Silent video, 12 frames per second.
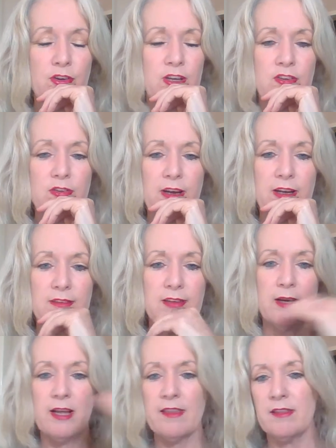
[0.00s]
interacting
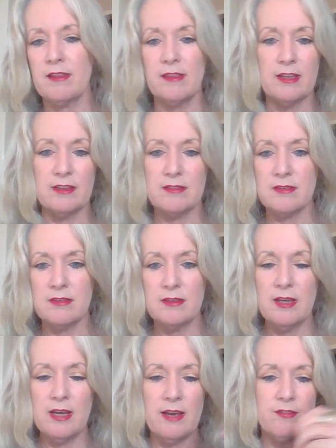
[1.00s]
other than these
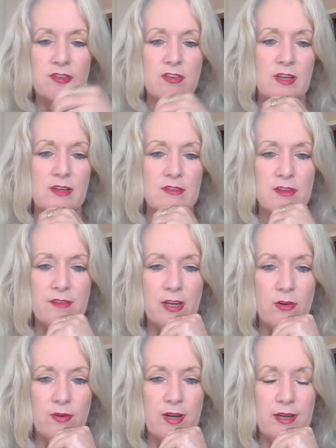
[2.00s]
avatars that they
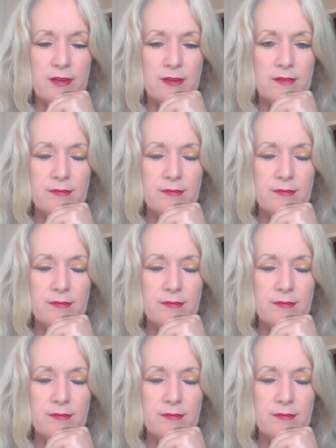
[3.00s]
create.